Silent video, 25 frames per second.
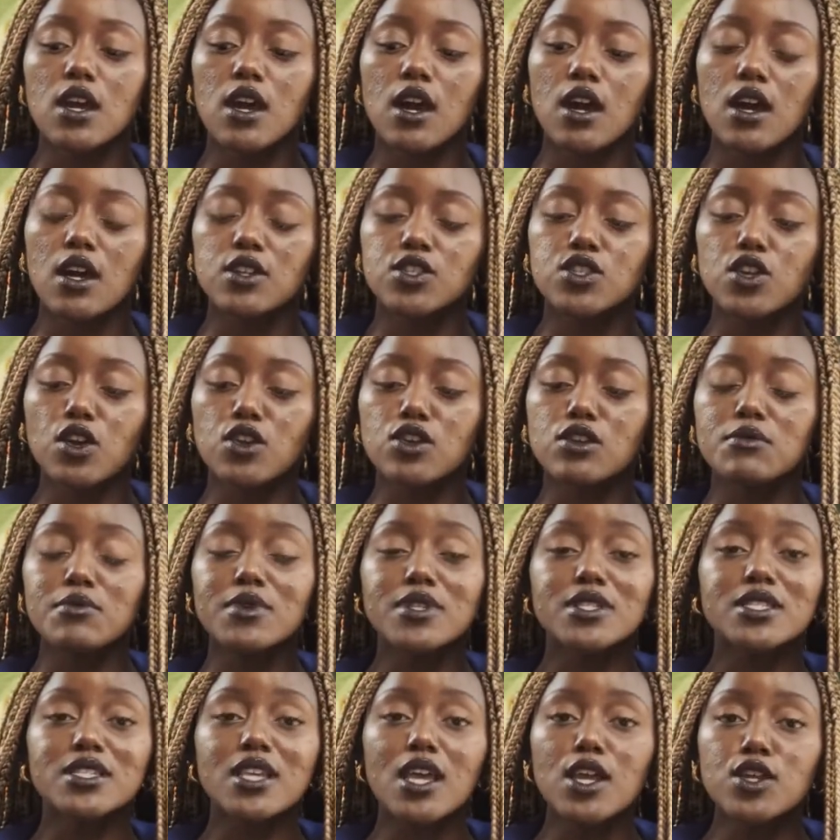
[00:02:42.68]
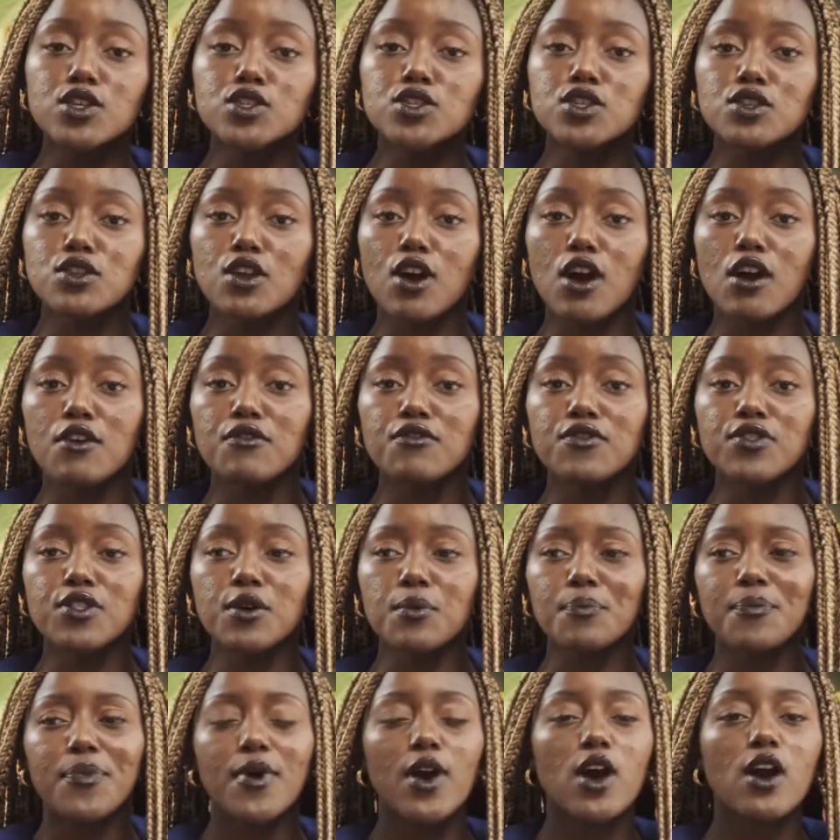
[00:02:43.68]
a documentation of the
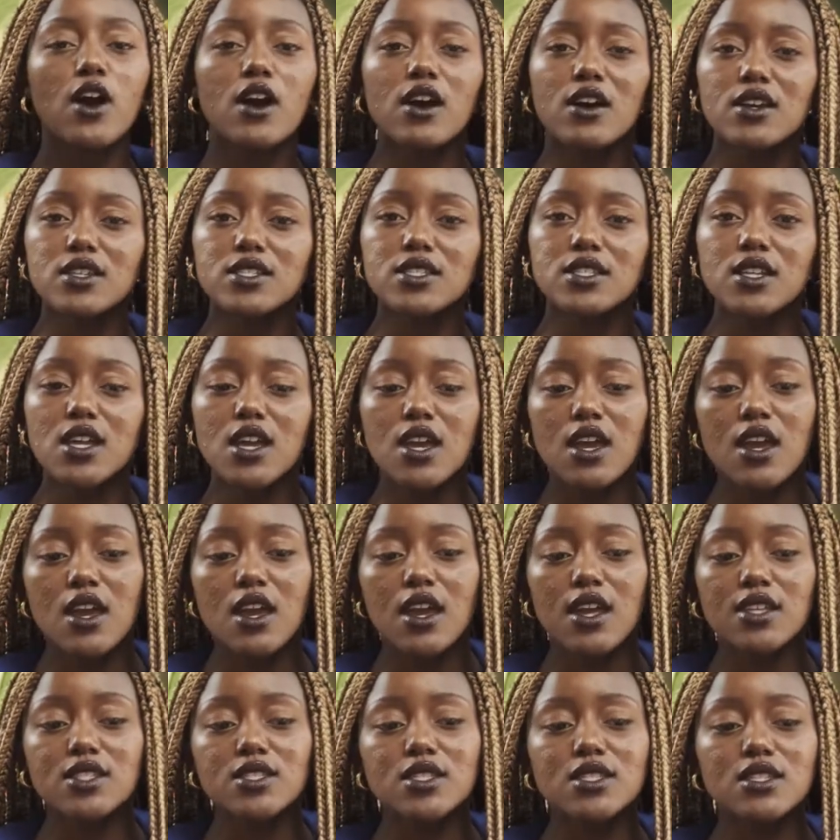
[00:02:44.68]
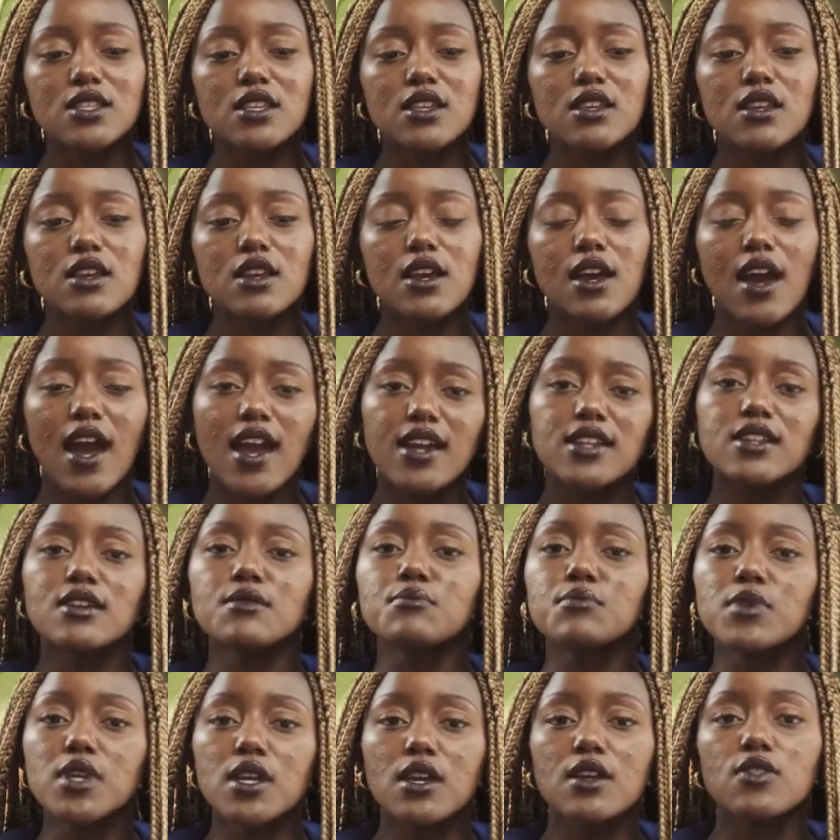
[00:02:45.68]
past, it's
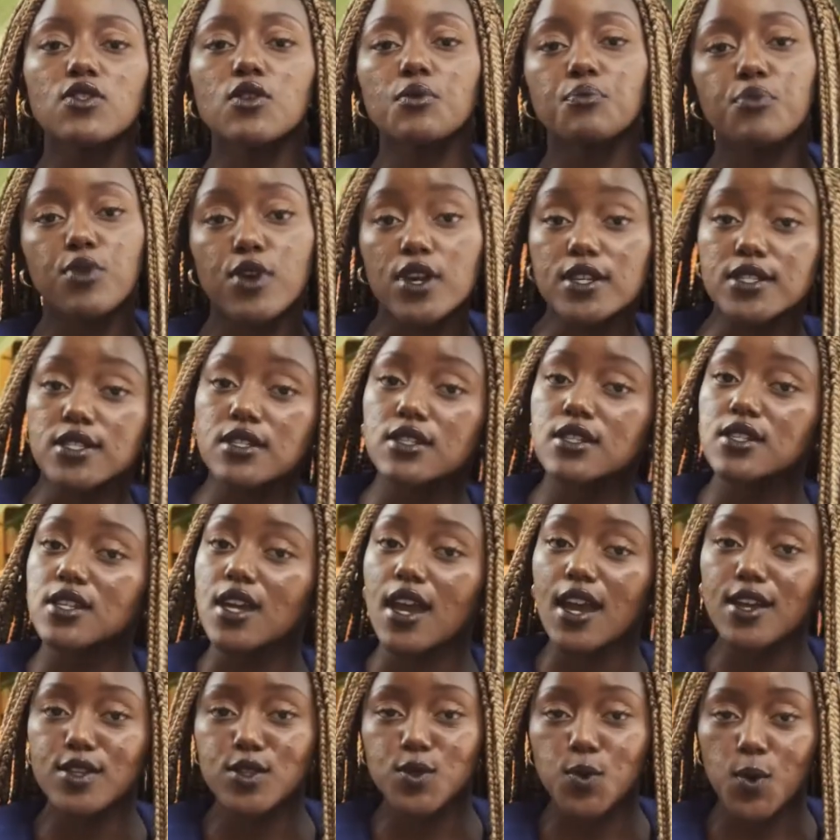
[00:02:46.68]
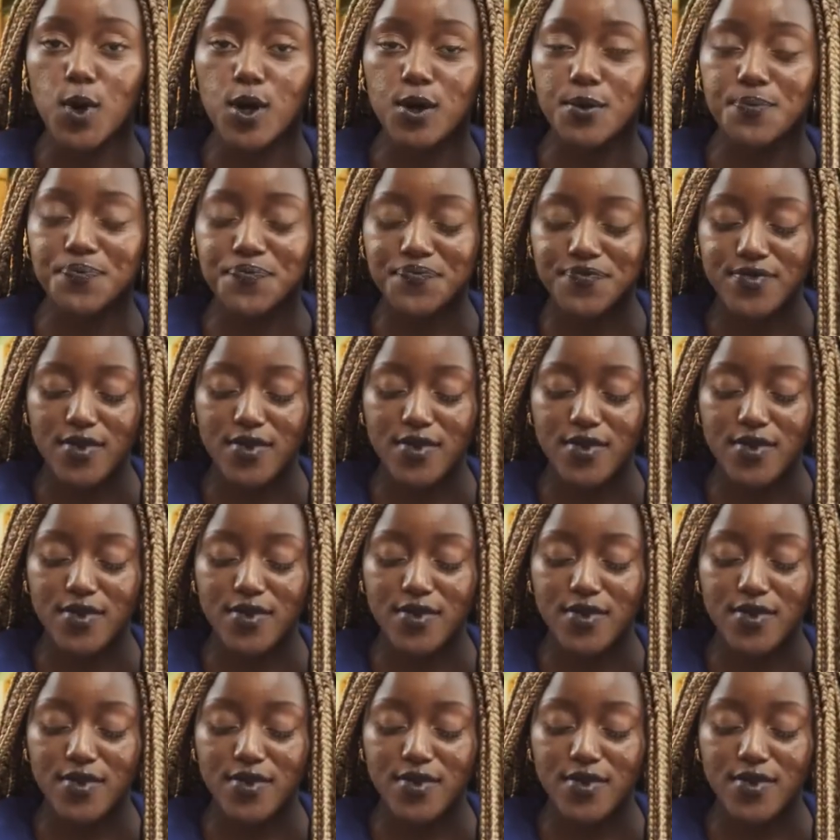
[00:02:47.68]
guiding me in the present as well.